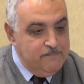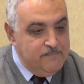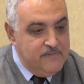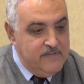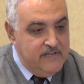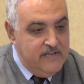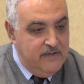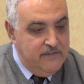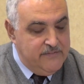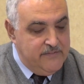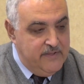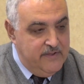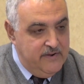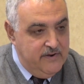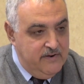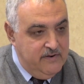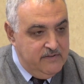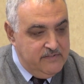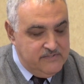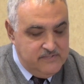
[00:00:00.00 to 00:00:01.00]
the
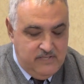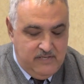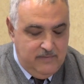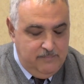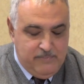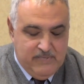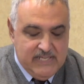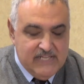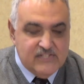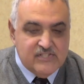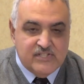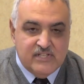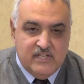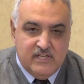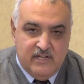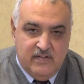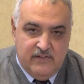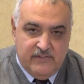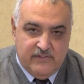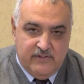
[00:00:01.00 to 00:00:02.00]
healthcare PhD
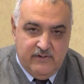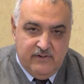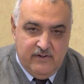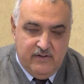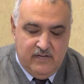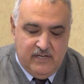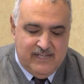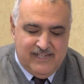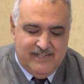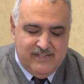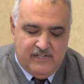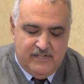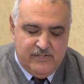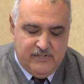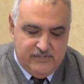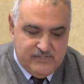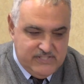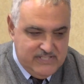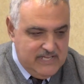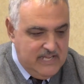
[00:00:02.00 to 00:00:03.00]
in healthcare in
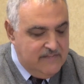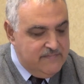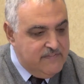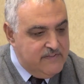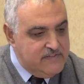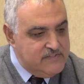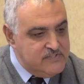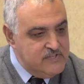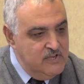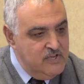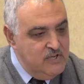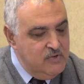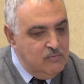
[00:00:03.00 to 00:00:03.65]
nursing ethics